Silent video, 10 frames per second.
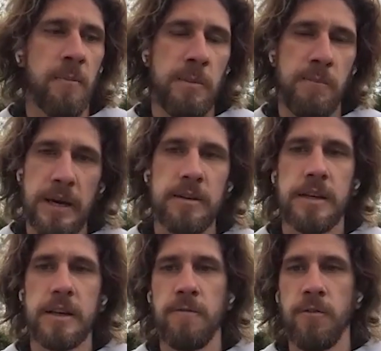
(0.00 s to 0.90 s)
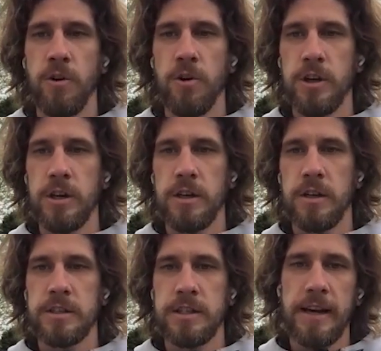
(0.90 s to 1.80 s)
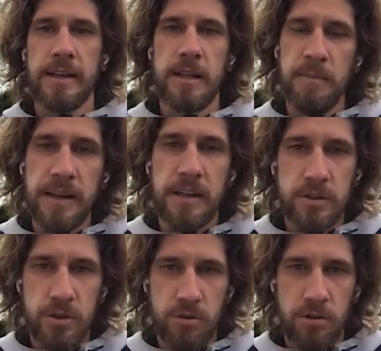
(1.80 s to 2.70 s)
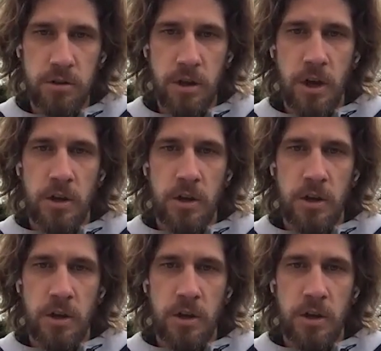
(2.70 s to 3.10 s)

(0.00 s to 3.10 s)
preparing for study in medical school.